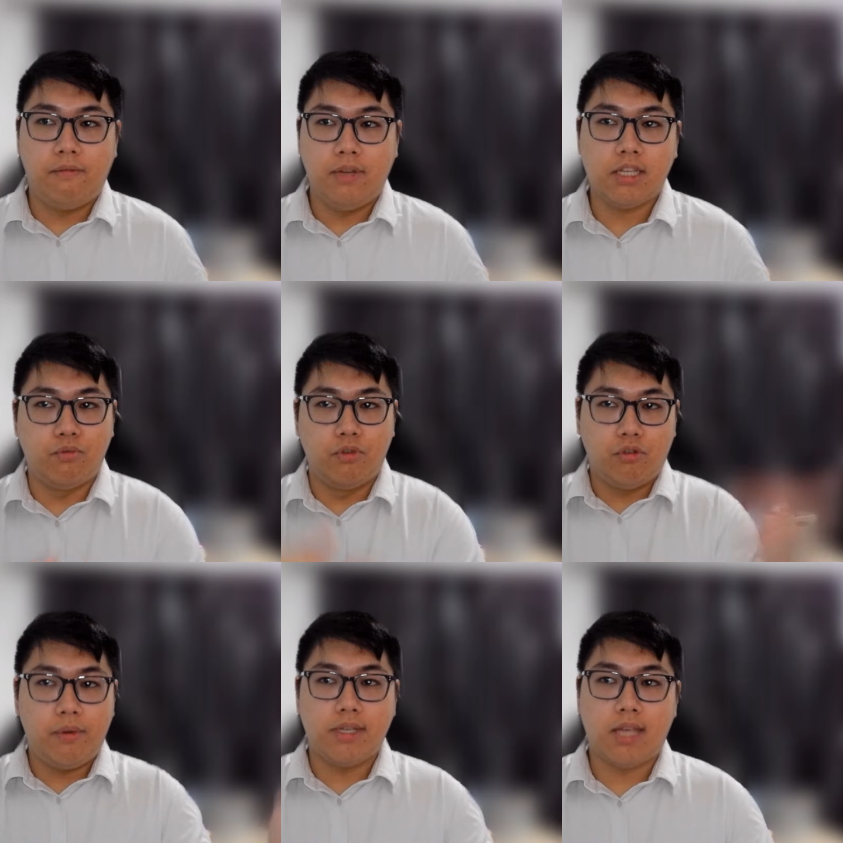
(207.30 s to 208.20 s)
yes,
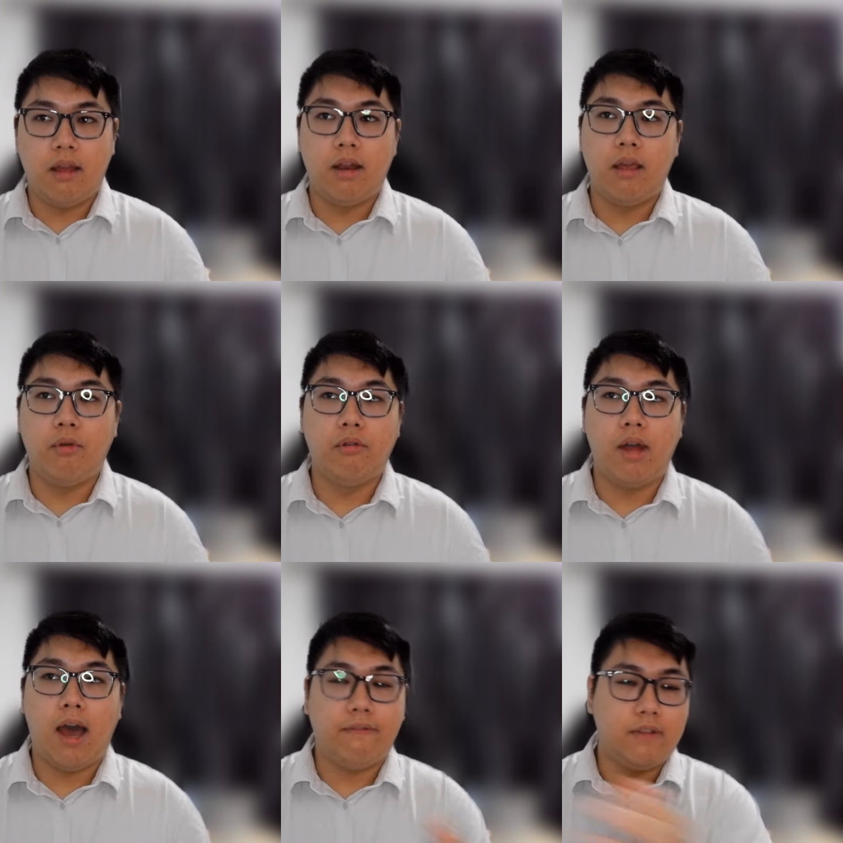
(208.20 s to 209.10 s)
withdrawal is enabled
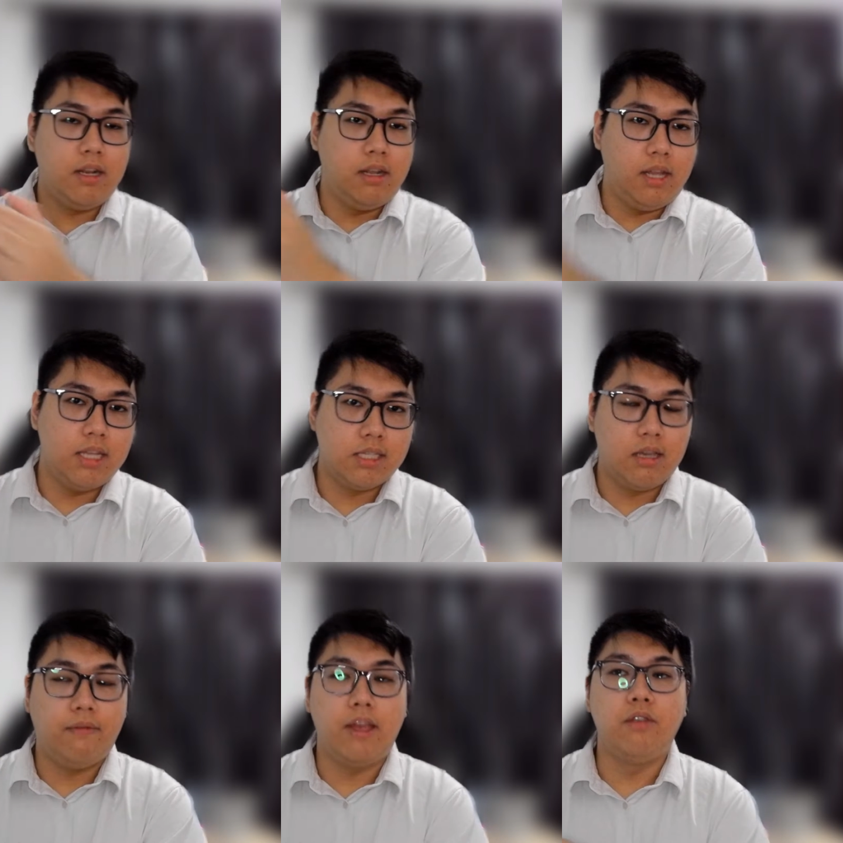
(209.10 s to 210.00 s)
after the date
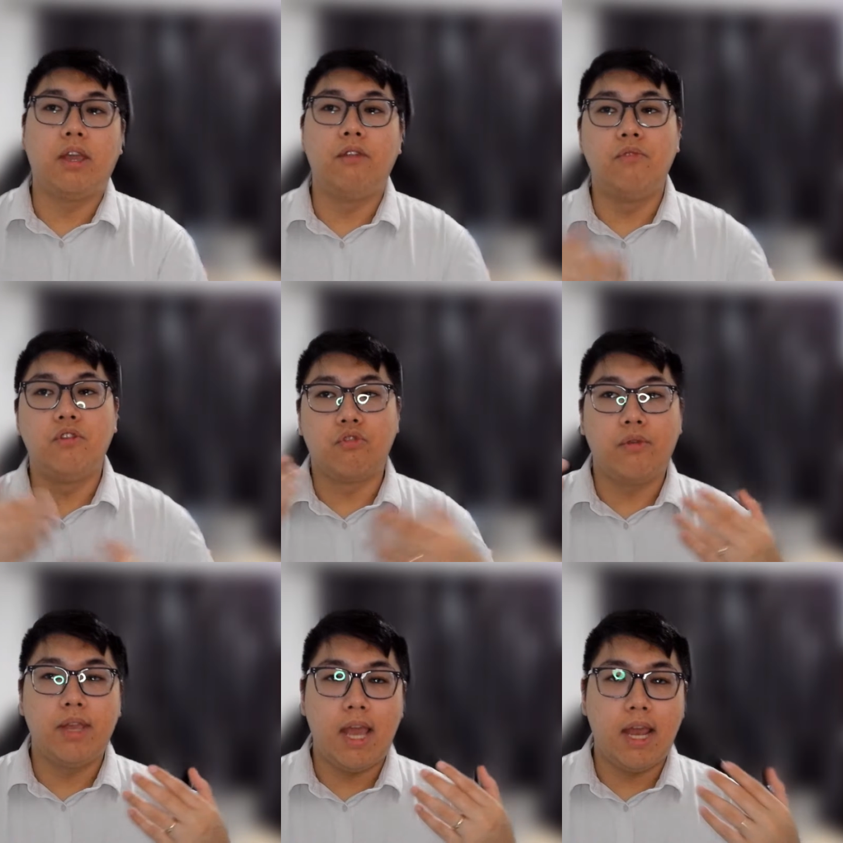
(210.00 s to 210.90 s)
itself, and you can withdraw
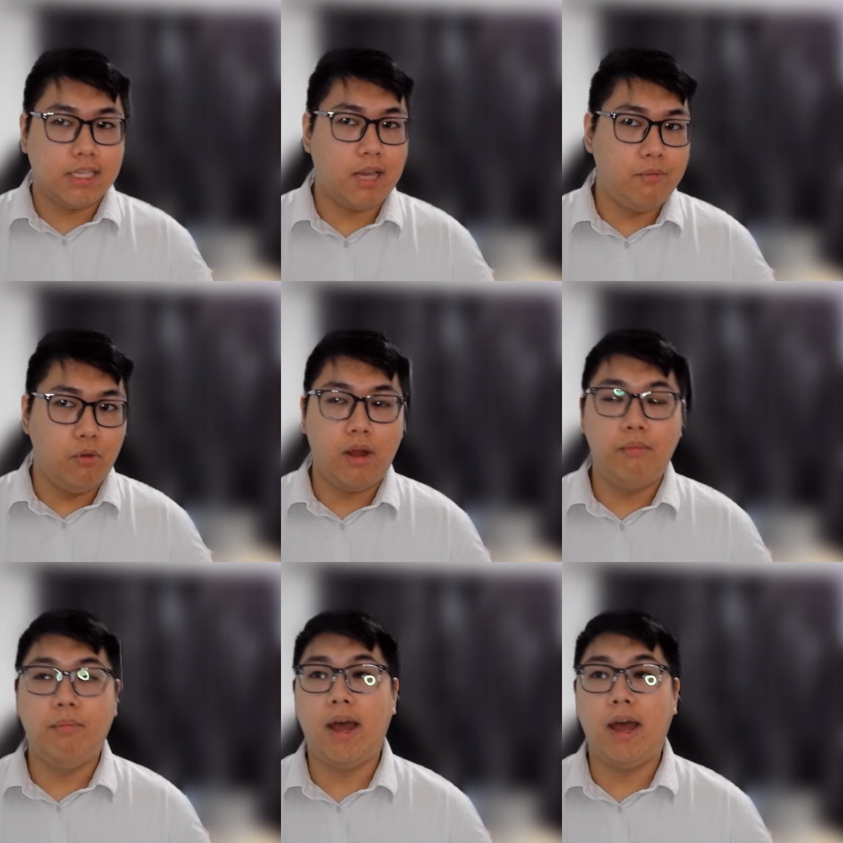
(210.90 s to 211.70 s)
it anytime you want.